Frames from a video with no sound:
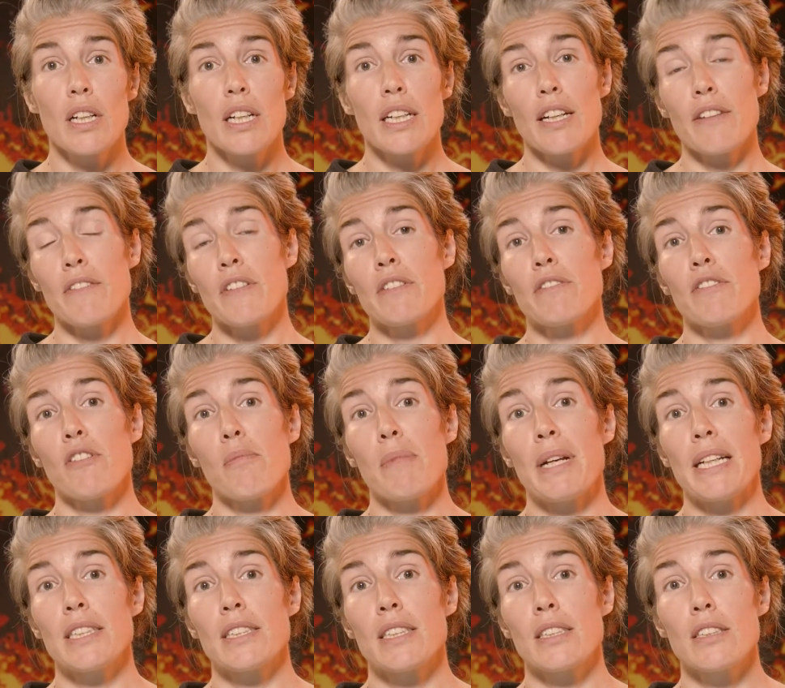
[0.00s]
give
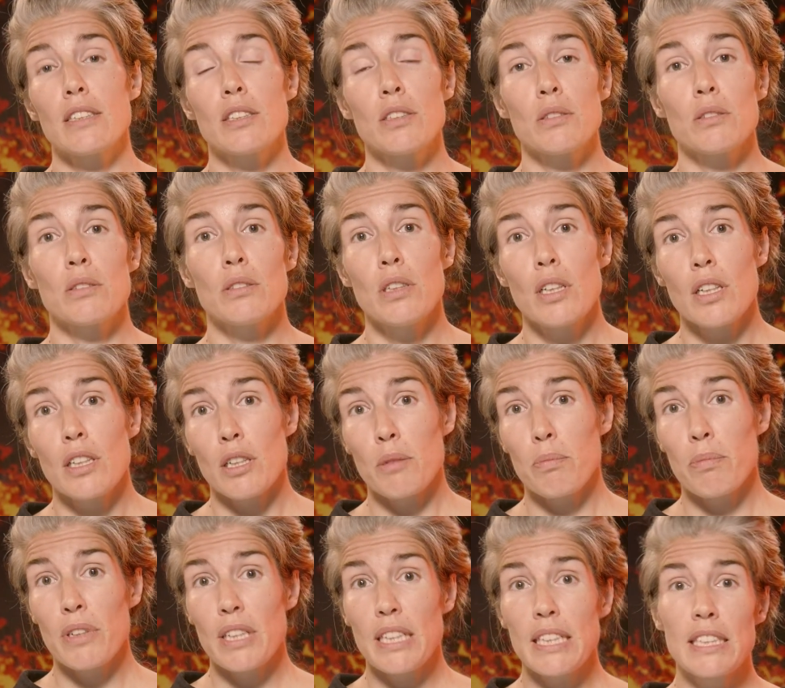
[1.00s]
information to the
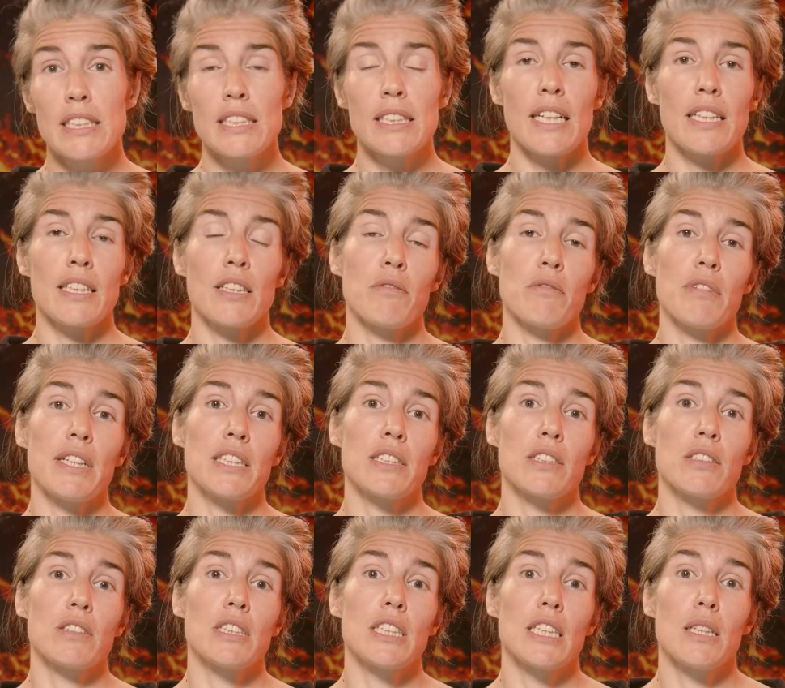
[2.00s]
police and the
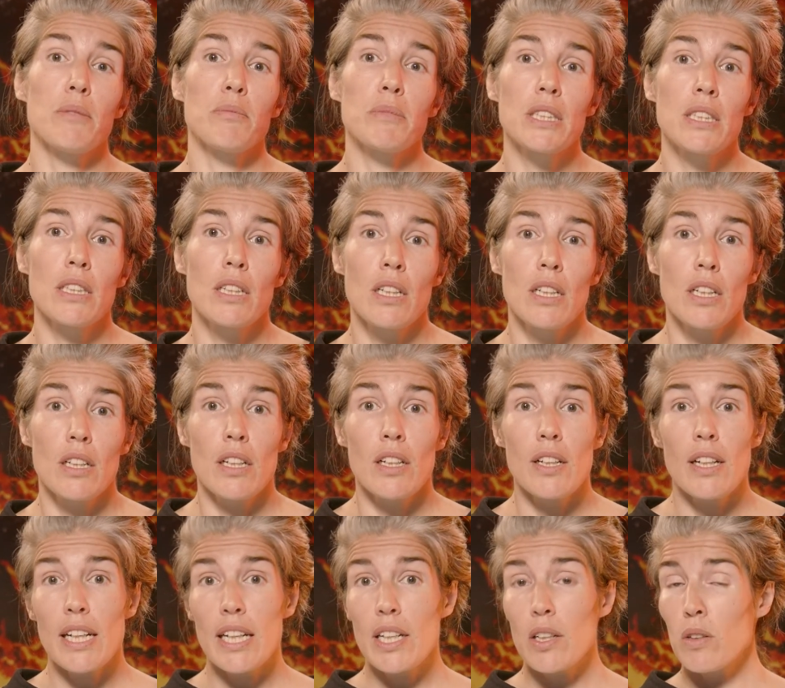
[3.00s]
rescue teams
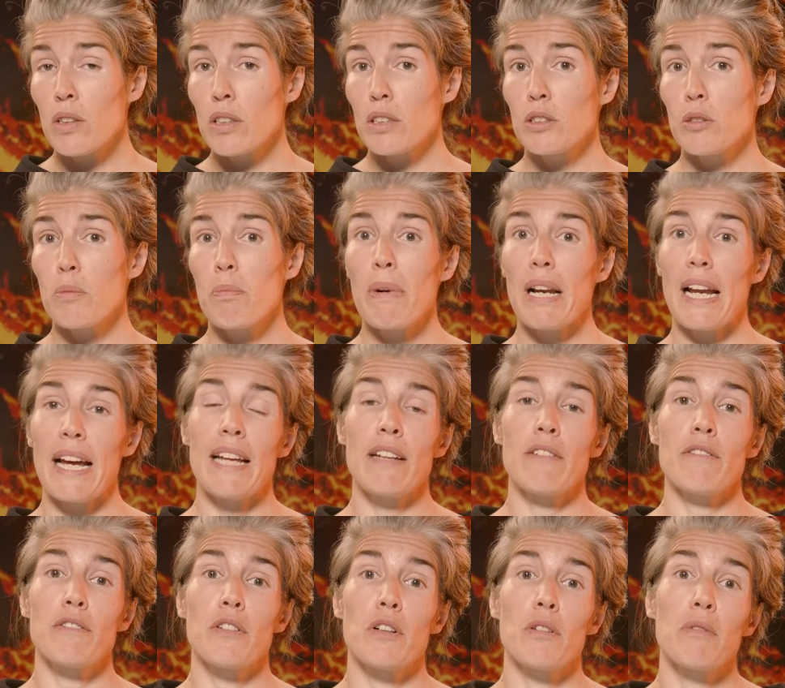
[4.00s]
in order to
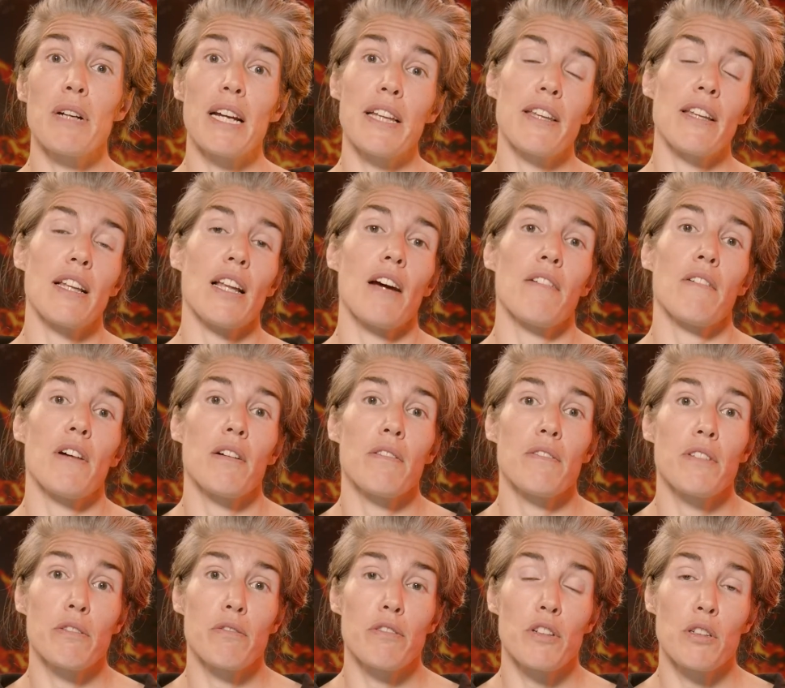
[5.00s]
plan for where the lava
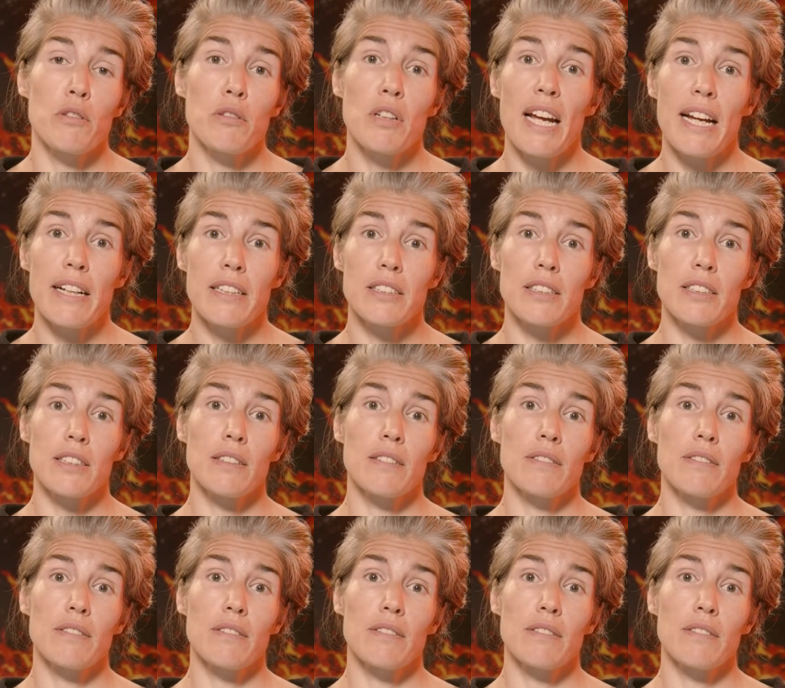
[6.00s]
will flow next.